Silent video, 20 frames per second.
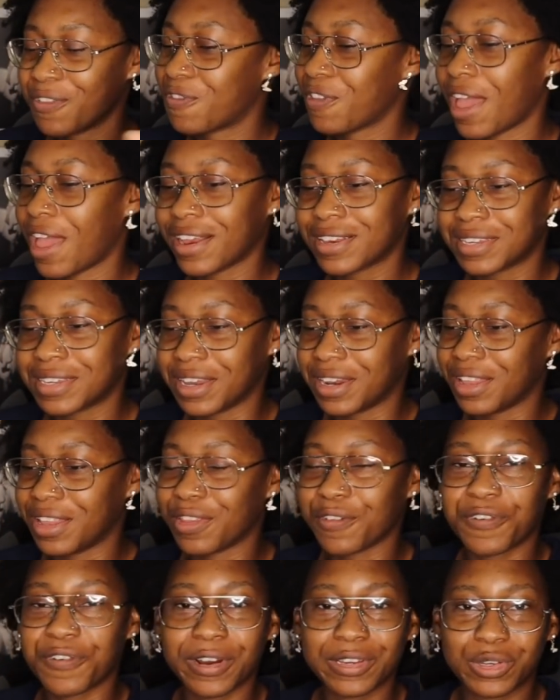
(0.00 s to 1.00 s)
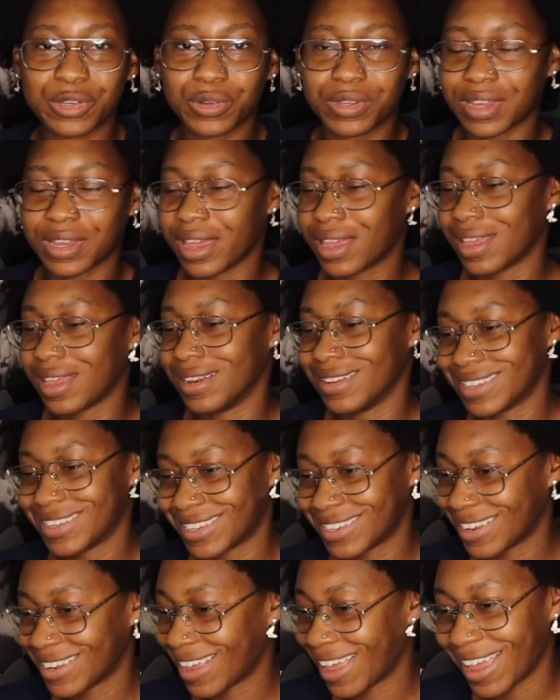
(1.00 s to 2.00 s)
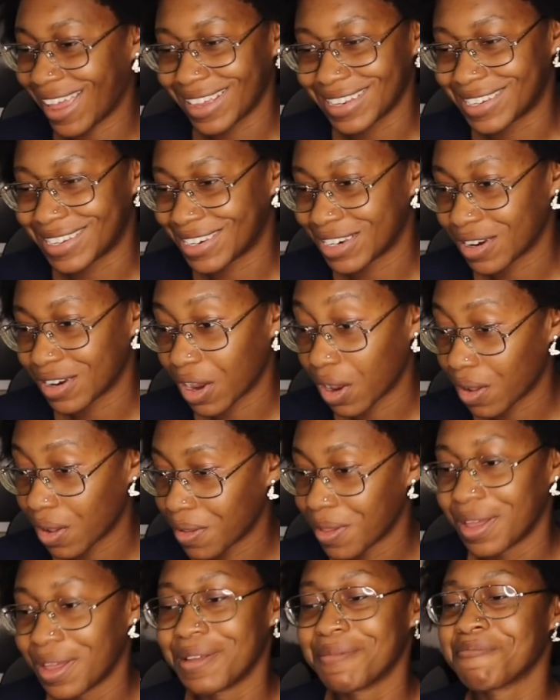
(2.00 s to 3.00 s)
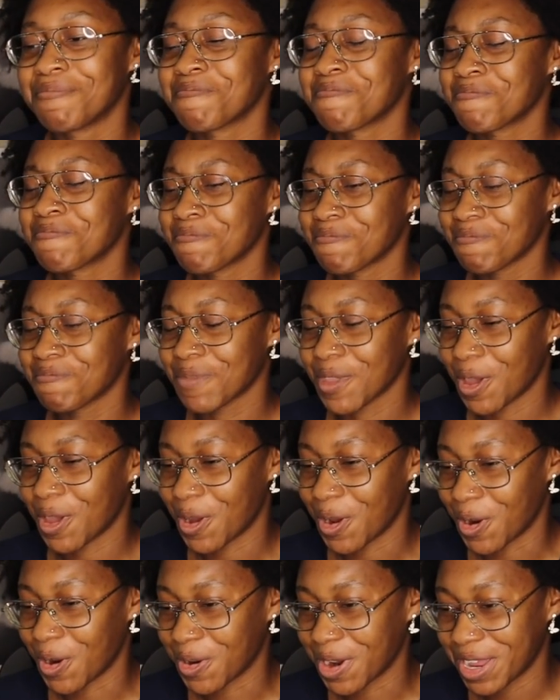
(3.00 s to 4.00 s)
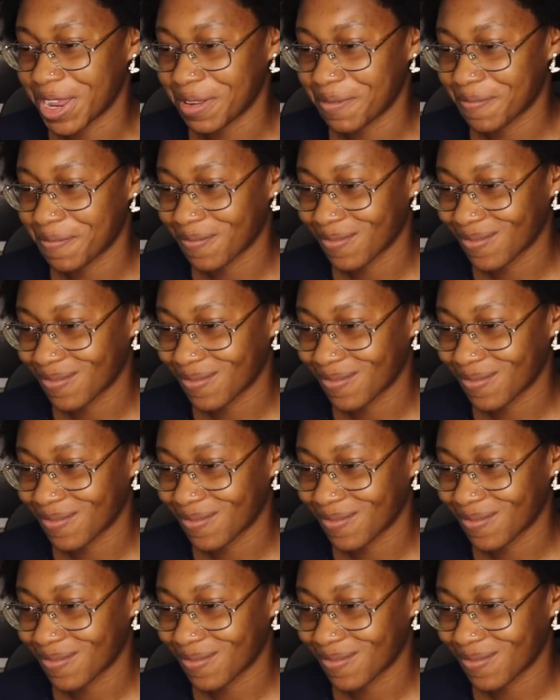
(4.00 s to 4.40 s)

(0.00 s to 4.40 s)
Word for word: Flexing in the first two seconds. Aitch. Alright.